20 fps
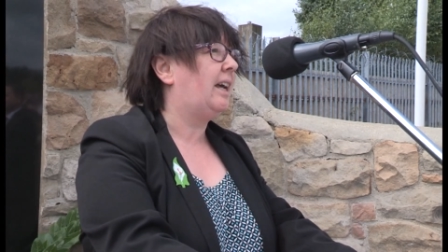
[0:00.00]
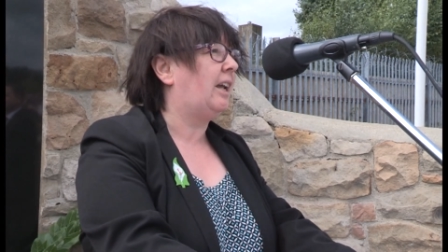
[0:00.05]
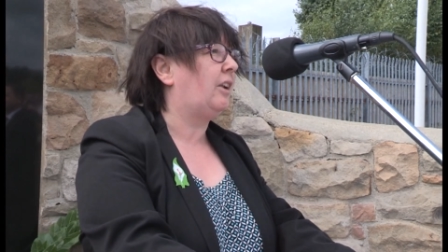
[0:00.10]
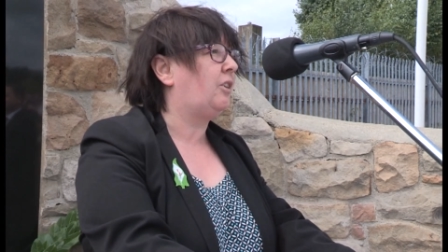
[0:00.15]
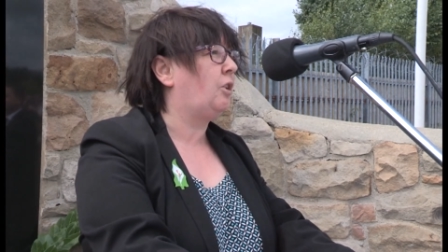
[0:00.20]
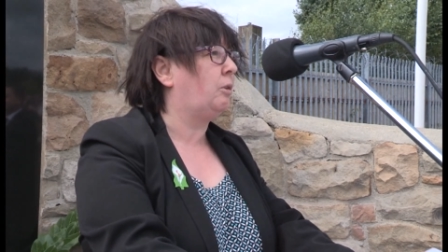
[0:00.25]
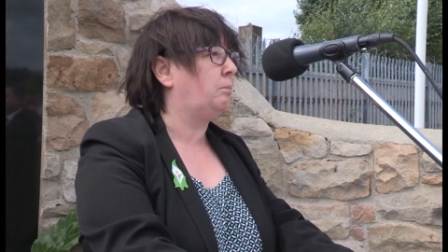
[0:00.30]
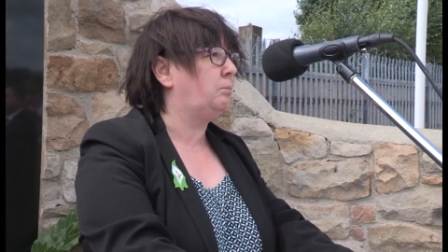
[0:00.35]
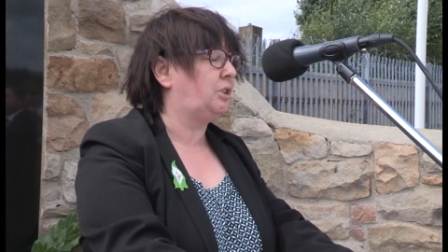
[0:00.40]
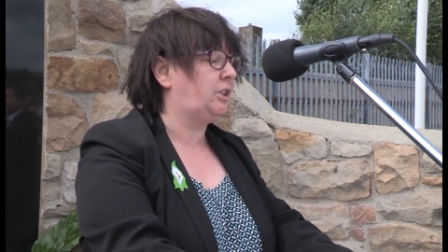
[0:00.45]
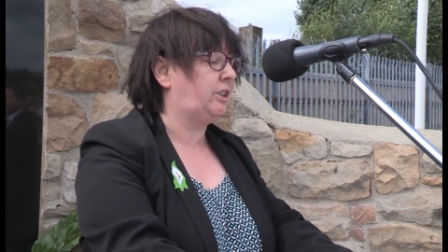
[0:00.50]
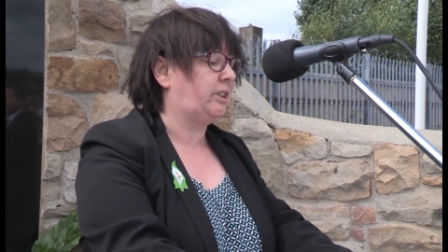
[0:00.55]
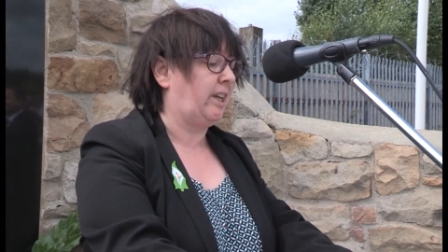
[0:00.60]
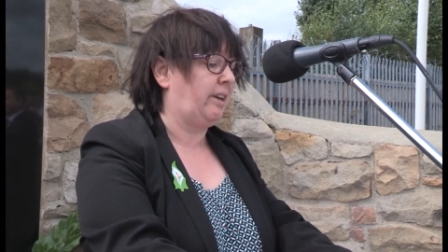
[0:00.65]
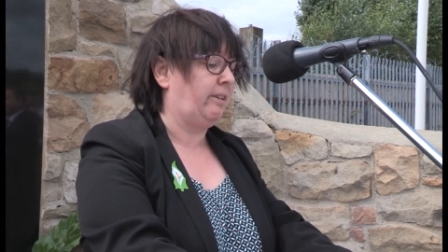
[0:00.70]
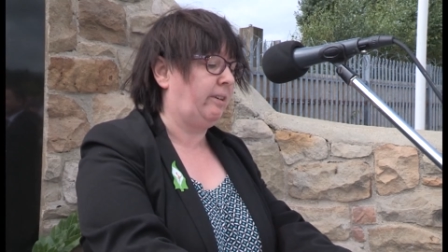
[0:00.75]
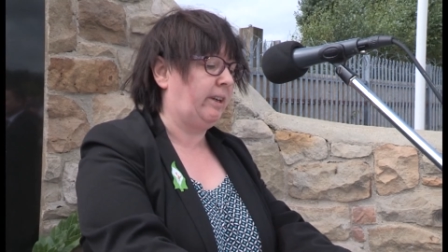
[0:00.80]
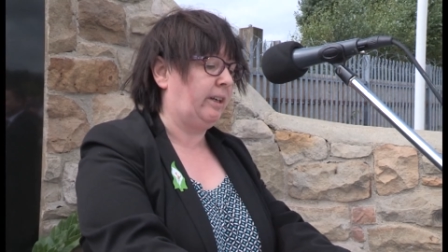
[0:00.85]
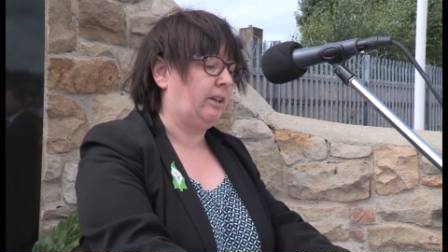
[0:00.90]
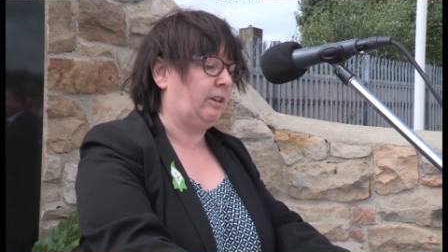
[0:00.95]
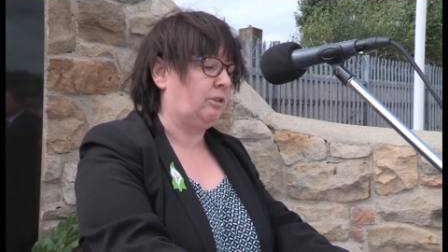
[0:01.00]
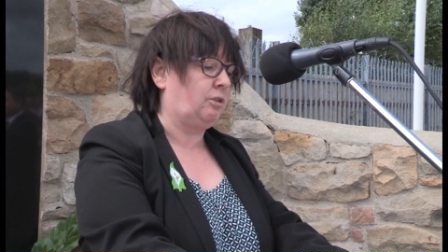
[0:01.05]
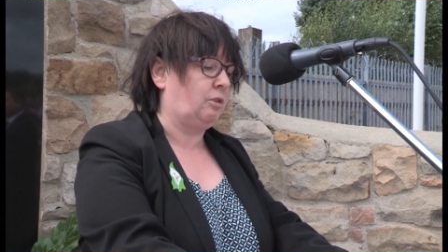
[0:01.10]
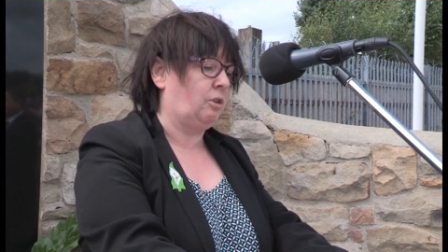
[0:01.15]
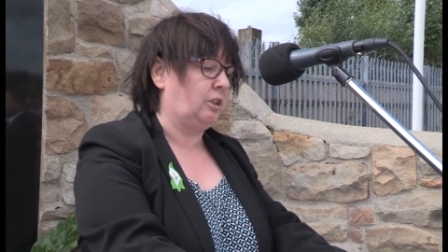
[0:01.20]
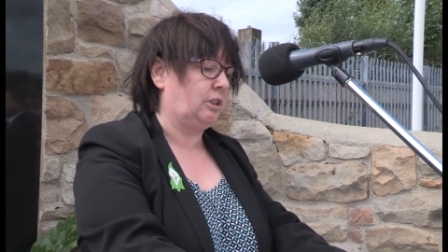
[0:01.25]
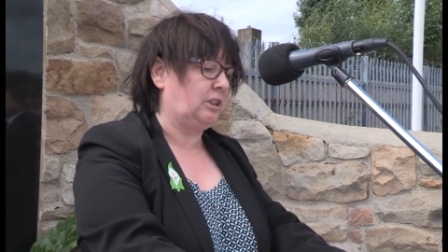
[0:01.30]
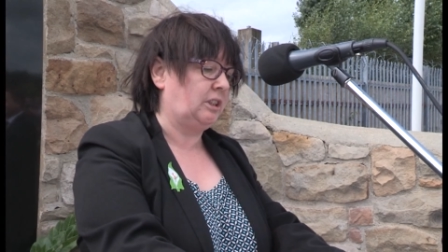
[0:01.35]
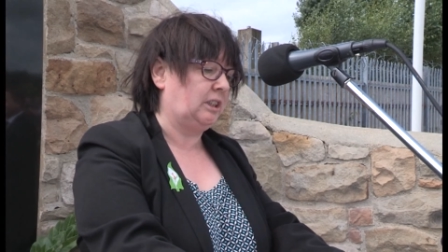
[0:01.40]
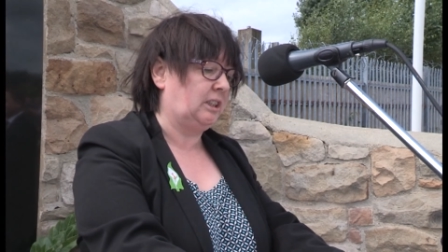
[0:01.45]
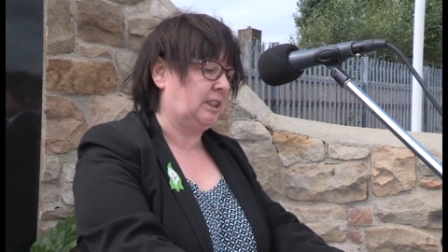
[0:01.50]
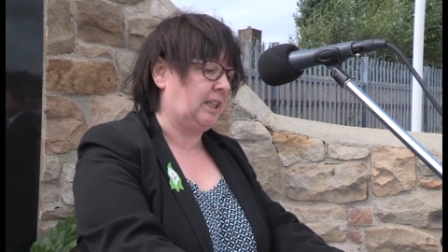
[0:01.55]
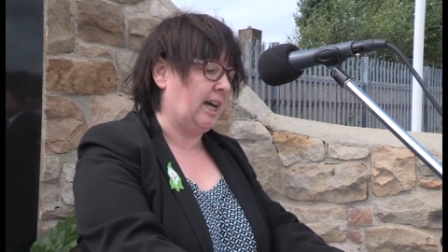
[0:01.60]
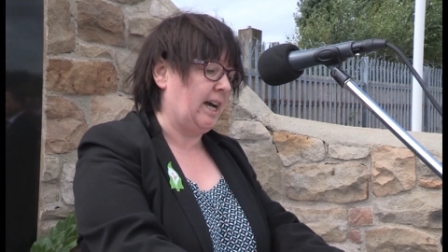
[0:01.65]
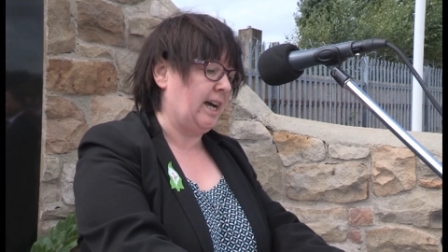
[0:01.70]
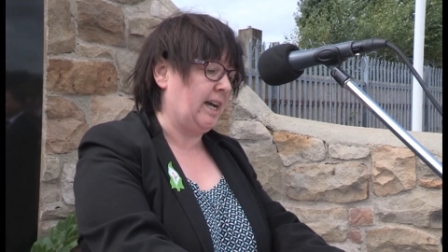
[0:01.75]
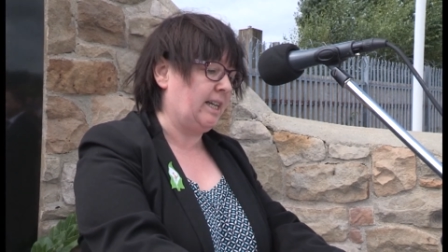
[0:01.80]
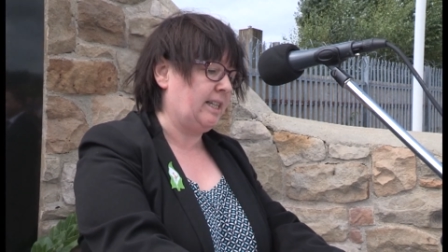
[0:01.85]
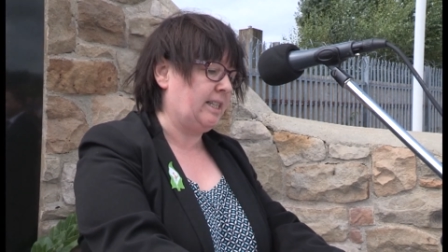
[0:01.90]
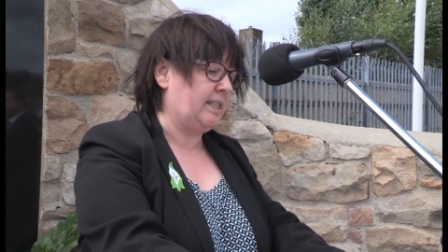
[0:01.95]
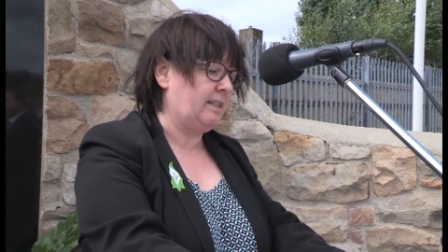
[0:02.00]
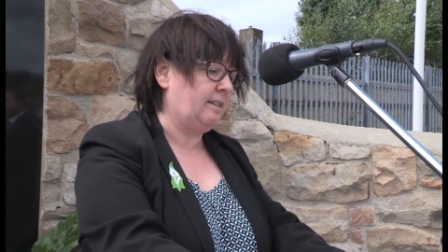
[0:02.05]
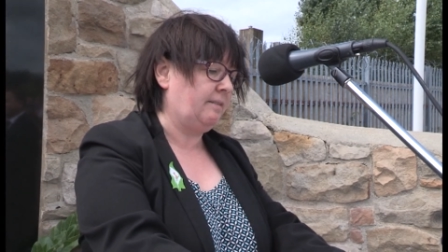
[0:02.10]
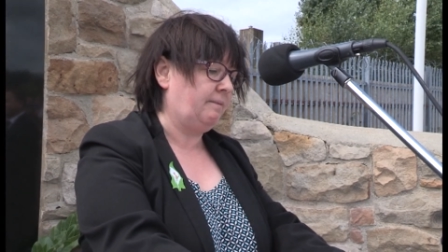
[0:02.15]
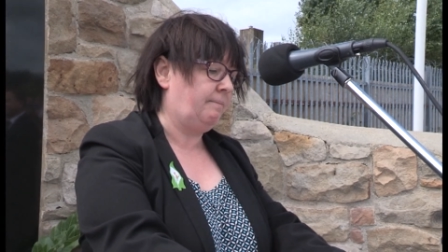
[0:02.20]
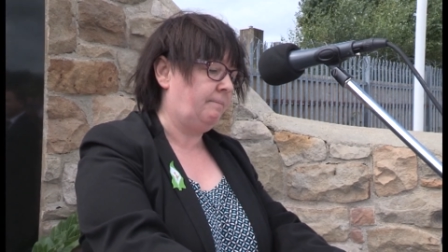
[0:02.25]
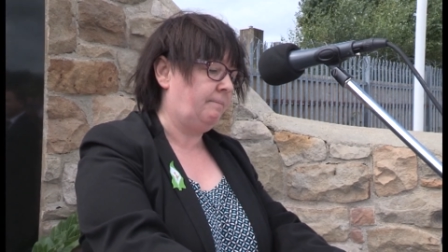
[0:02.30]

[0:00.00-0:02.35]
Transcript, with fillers: it comes skimming across the skies.